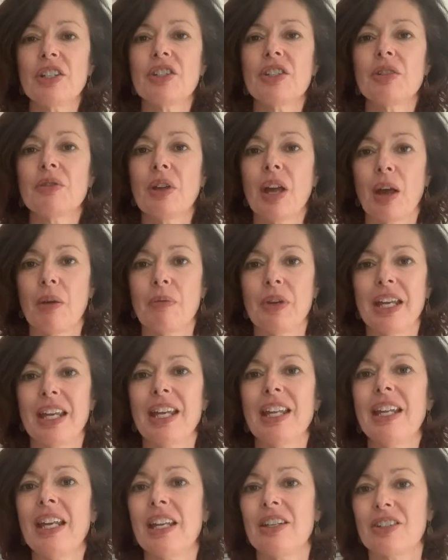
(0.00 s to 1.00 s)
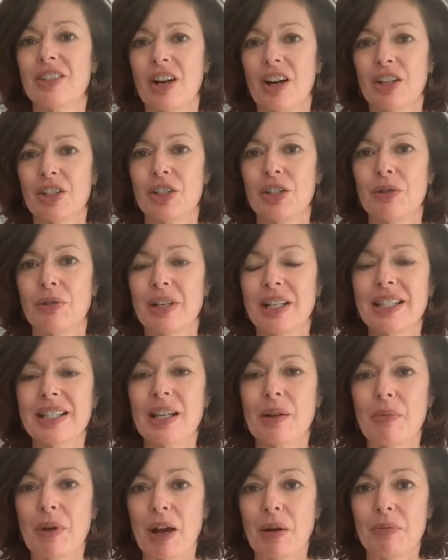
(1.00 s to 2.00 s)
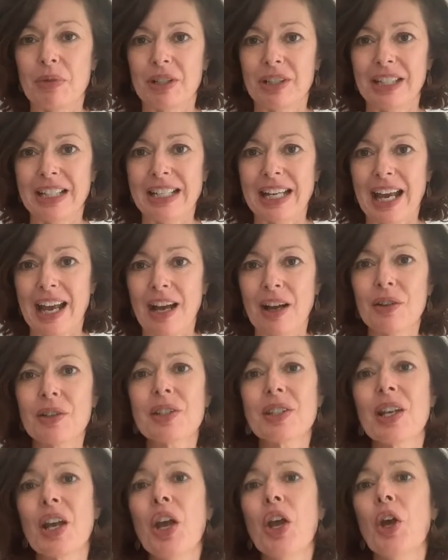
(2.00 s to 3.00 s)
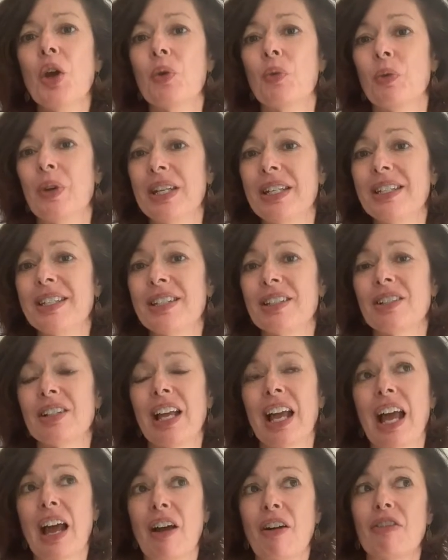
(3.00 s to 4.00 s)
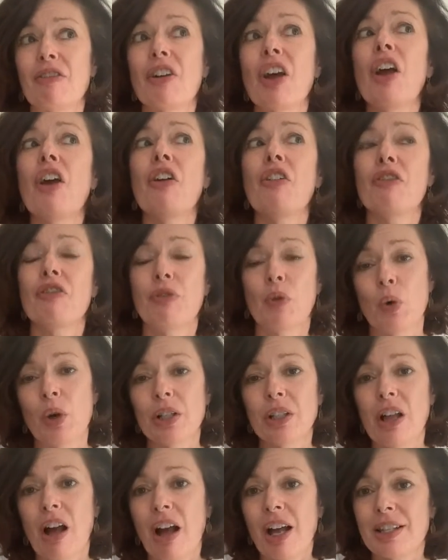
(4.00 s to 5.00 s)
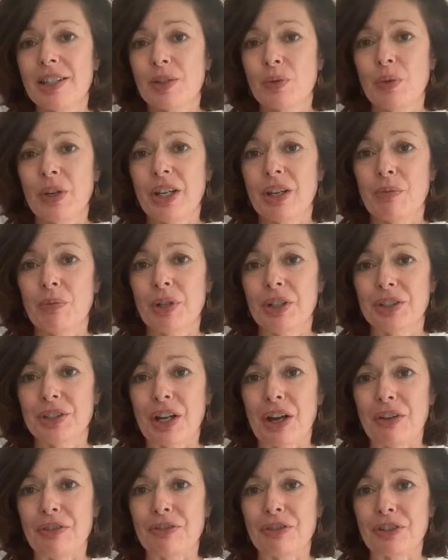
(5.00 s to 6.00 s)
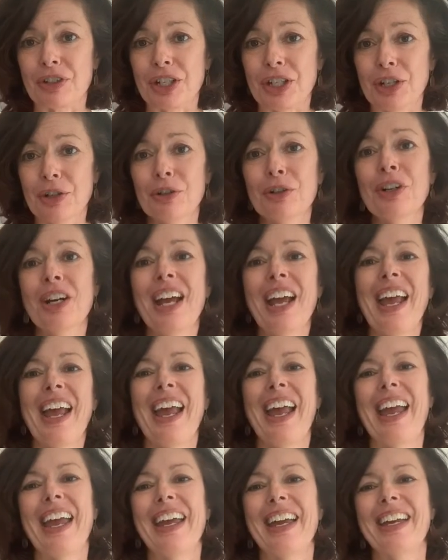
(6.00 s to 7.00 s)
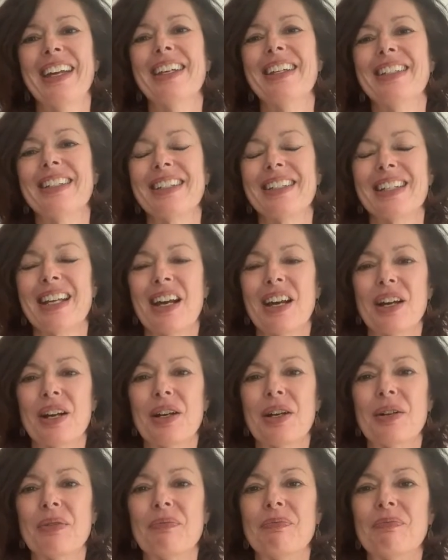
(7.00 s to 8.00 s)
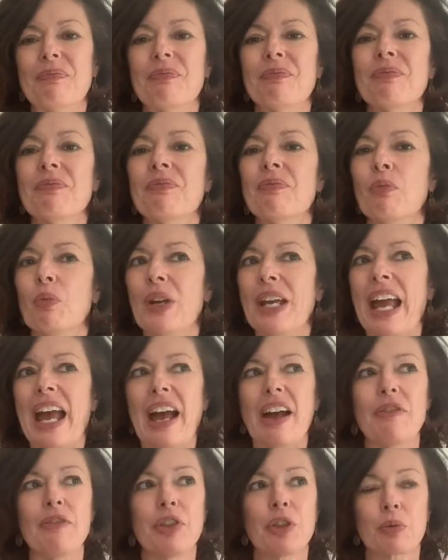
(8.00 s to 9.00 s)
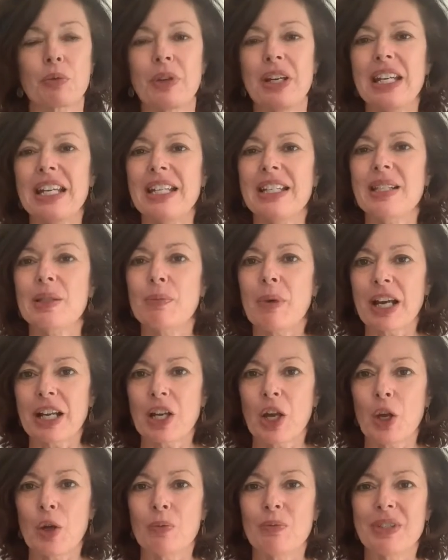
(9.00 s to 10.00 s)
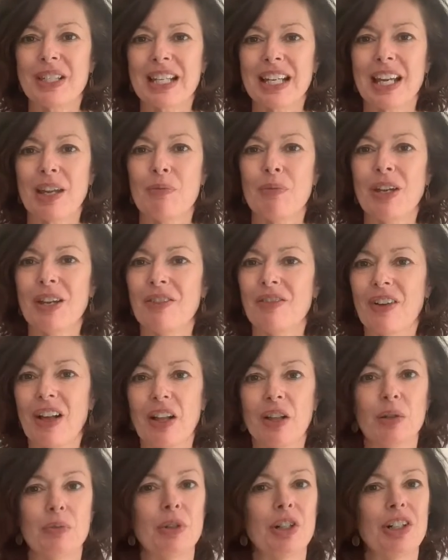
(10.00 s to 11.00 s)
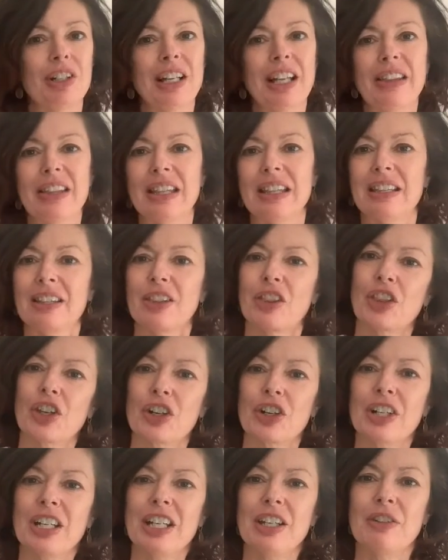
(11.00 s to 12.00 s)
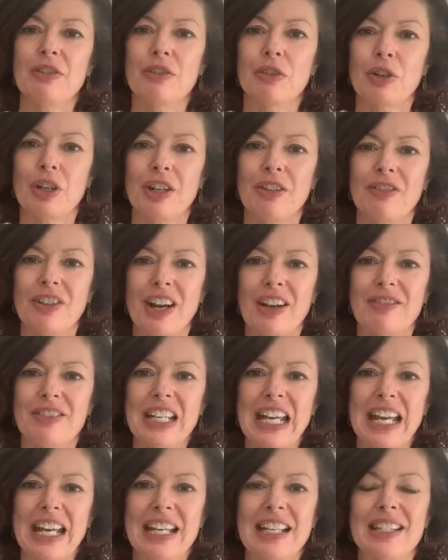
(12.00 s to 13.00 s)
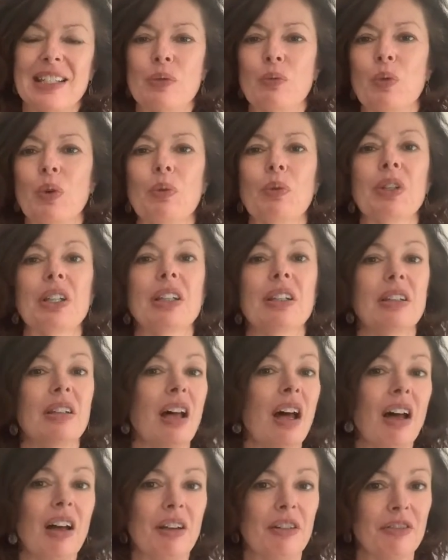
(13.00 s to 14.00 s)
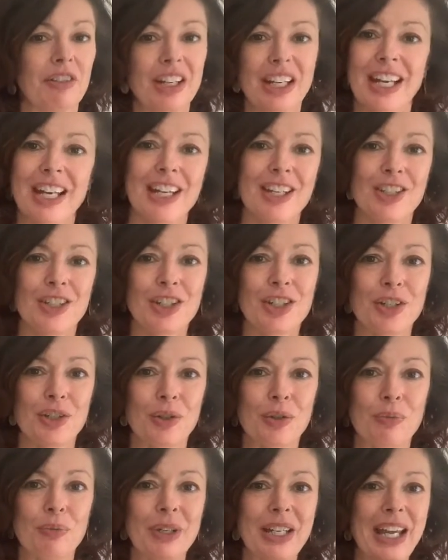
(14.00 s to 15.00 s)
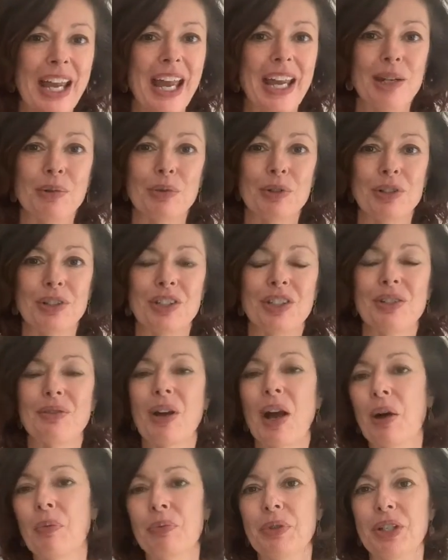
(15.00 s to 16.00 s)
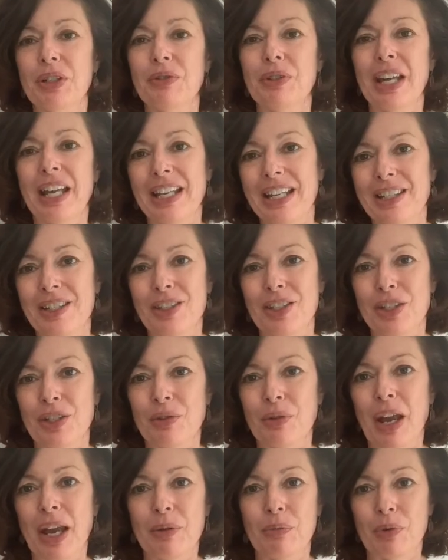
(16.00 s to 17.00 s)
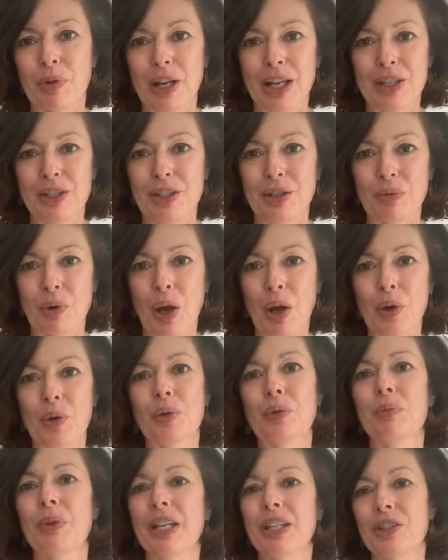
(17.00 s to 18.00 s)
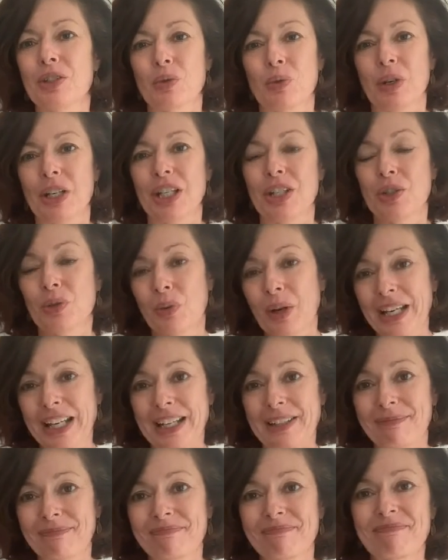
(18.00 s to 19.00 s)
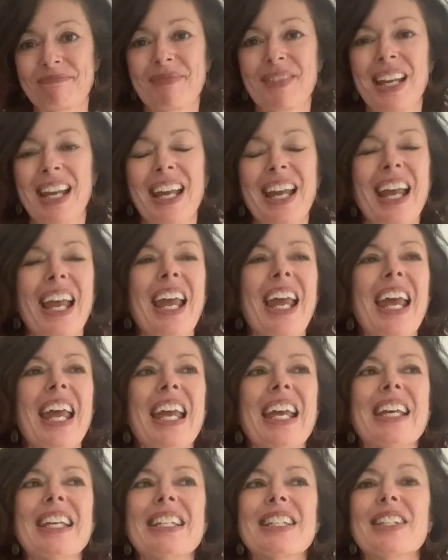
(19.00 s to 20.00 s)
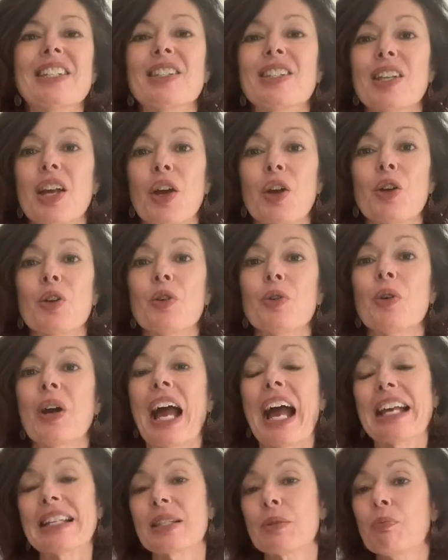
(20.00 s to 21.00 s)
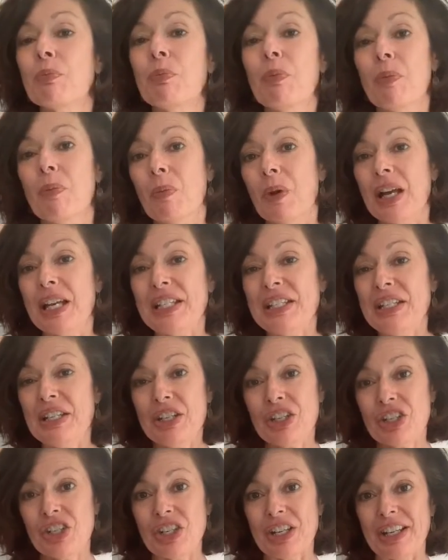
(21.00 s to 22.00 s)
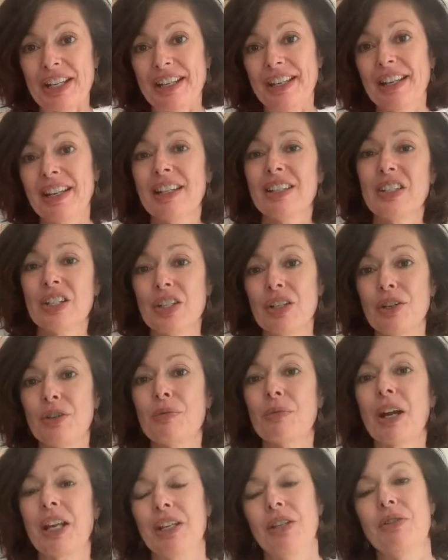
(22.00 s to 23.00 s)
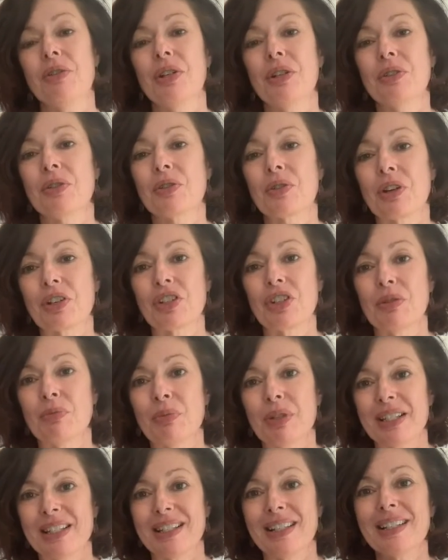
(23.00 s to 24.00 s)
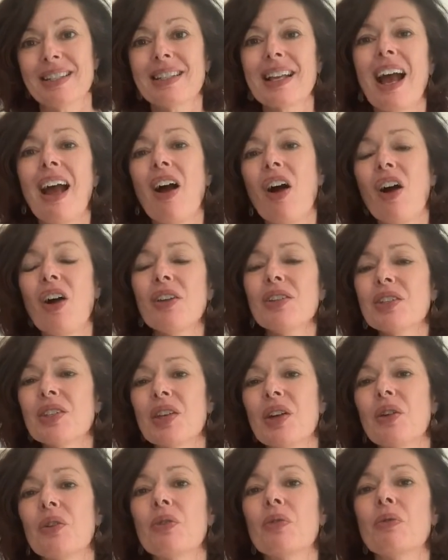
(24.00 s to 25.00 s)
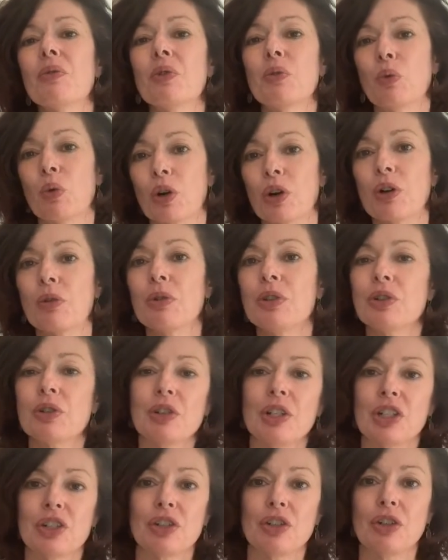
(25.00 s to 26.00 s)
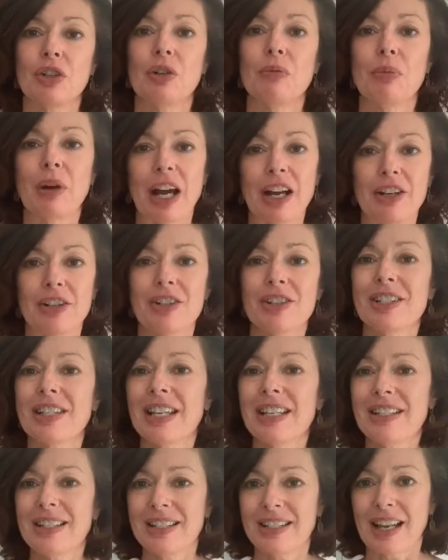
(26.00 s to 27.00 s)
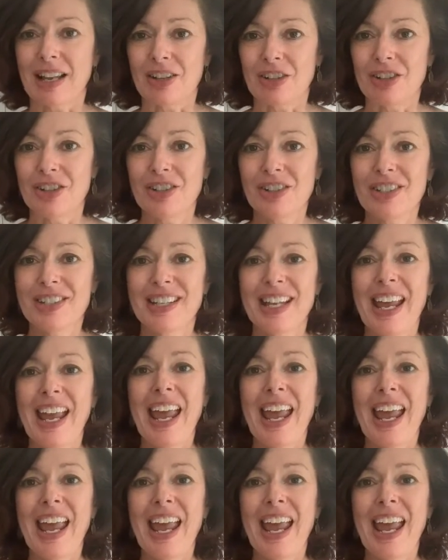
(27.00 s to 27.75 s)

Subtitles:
to come in and talk to us about building a house, we still have 4 lots we could build on for you, and we have 3 spec homes that can be available in 30 to 45 days, and we would love to be able to help you get into a brand new home in 2020. So as addition to my new construction business, I also work with traditional buyers and sellers.